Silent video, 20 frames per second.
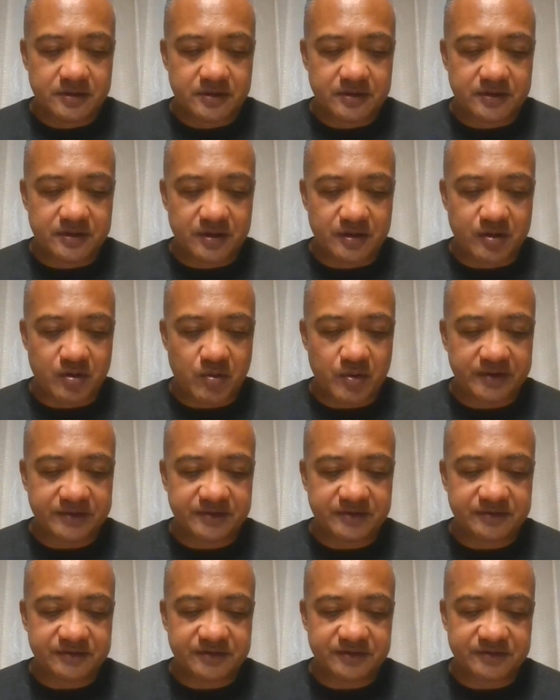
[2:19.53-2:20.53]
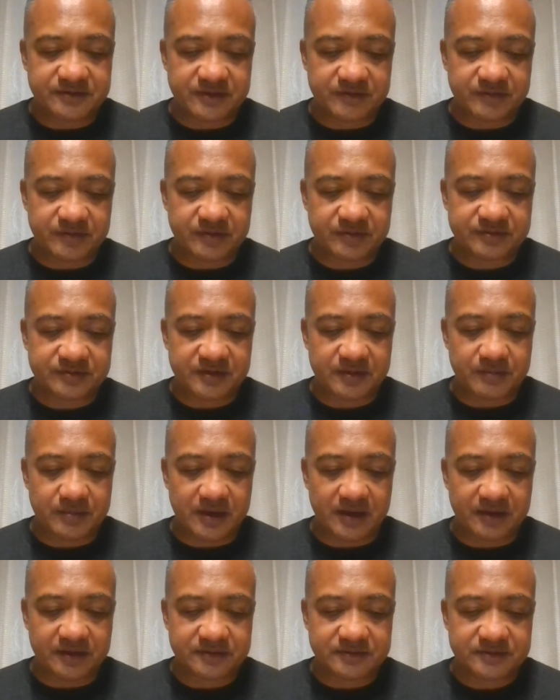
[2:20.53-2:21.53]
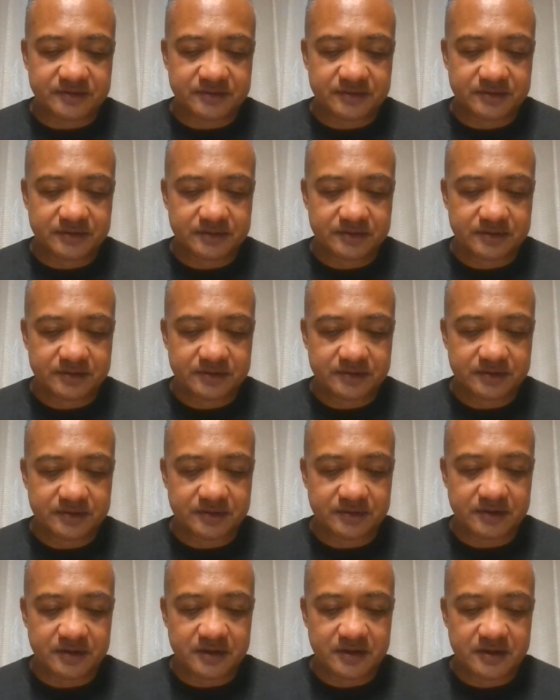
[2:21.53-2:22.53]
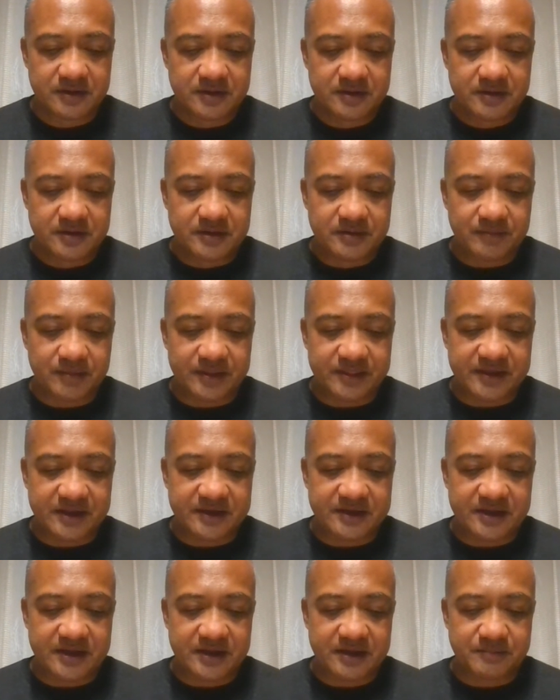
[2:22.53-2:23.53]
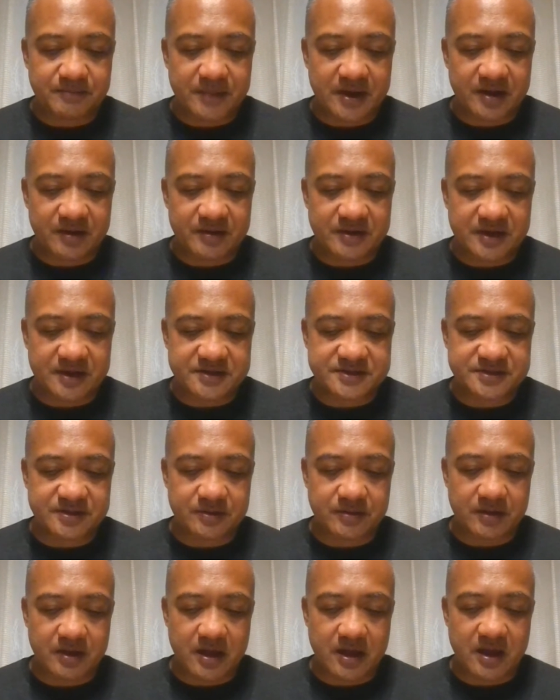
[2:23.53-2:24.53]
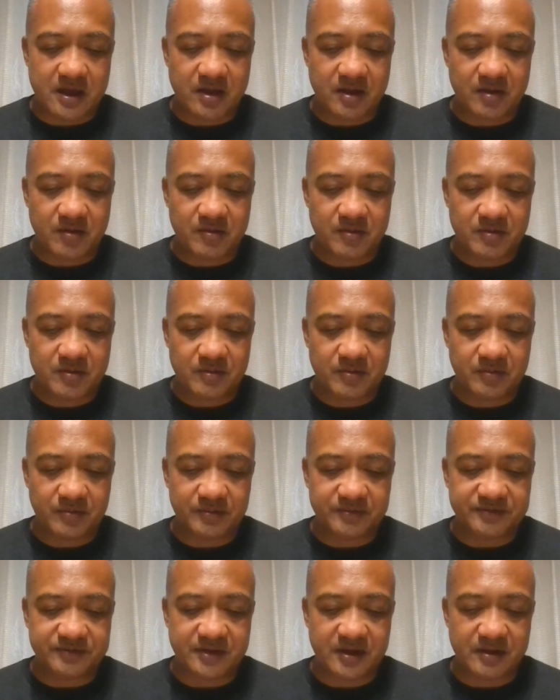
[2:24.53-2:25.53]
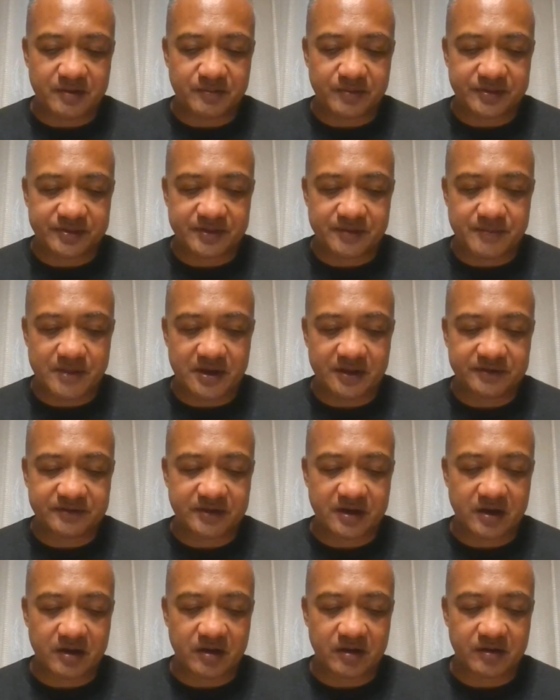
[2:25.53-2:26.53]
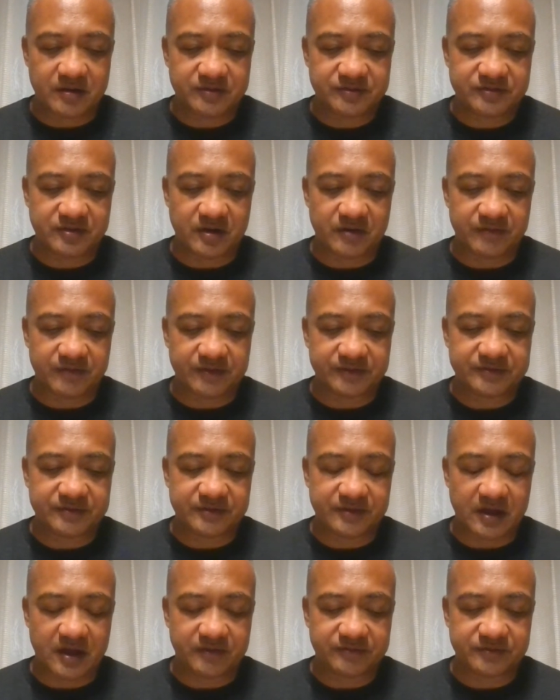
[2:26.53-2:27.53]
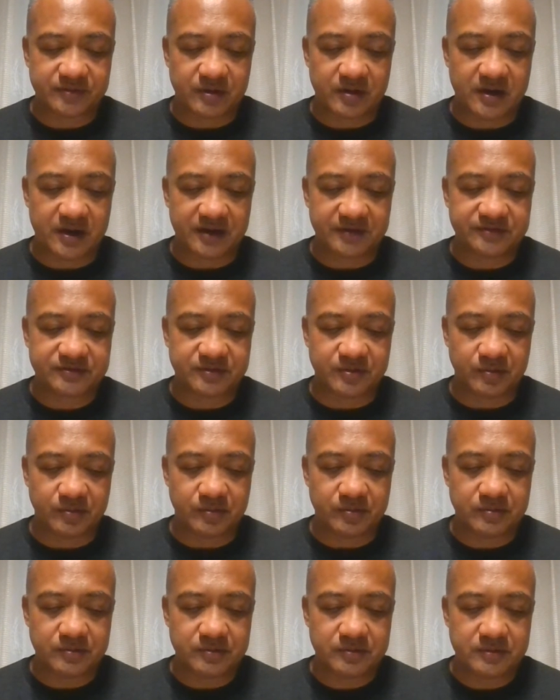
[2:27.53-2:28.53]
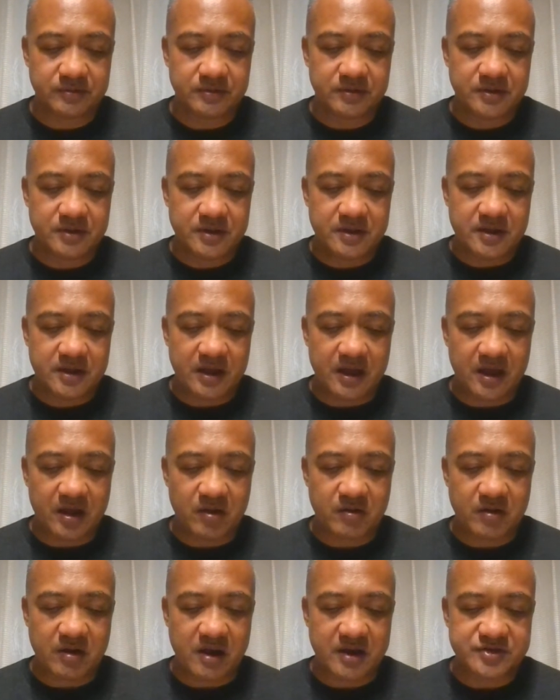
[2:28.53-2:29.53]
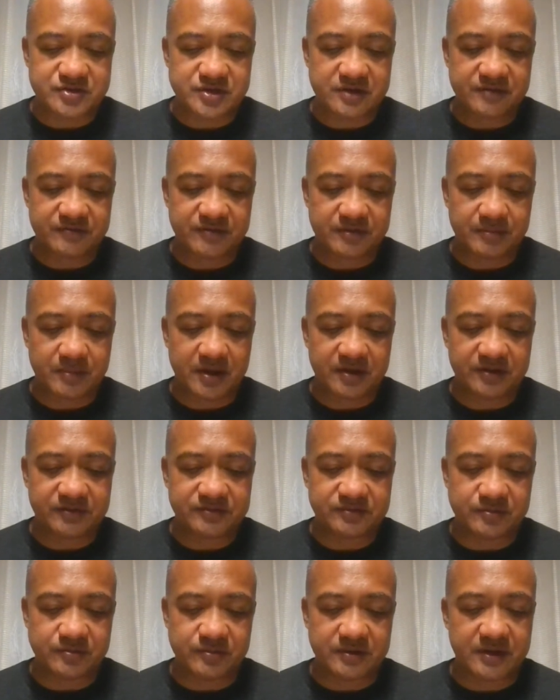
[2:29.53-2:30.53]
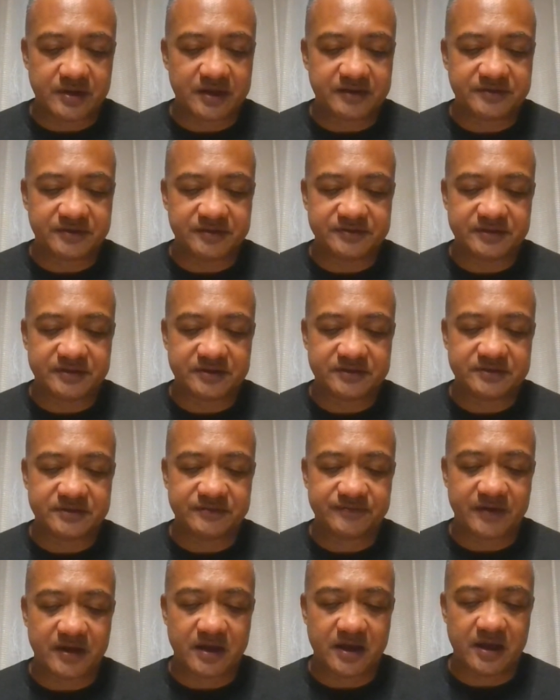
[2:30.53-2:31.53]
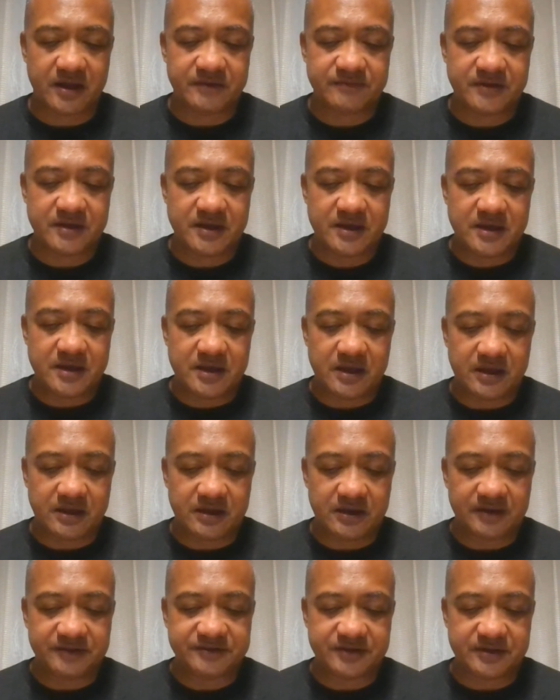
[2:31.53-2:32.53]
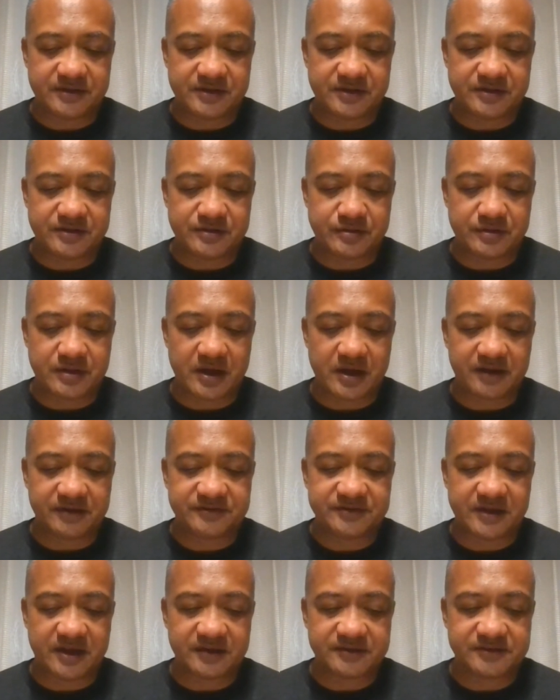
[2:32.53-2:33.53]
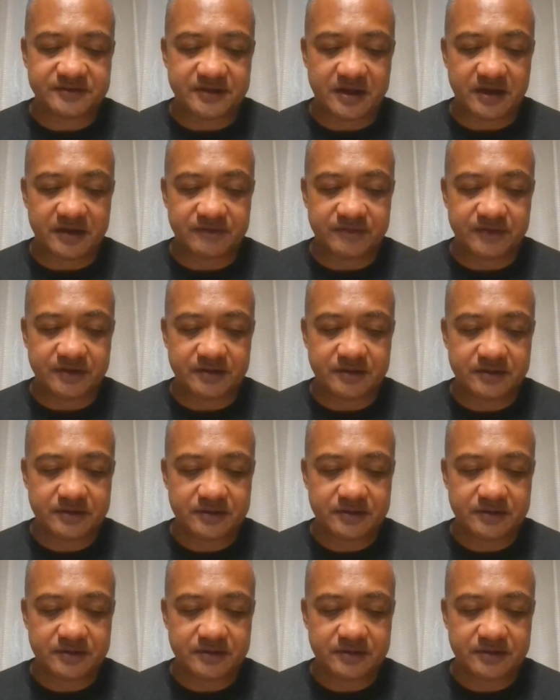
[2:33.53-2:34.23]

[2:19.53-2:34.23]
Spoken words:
the acquaintances of their siblings, but they didn't marry until Al was done with the military service after high school. Al graduated from high school in 1965 and enlisted in the United States Navy.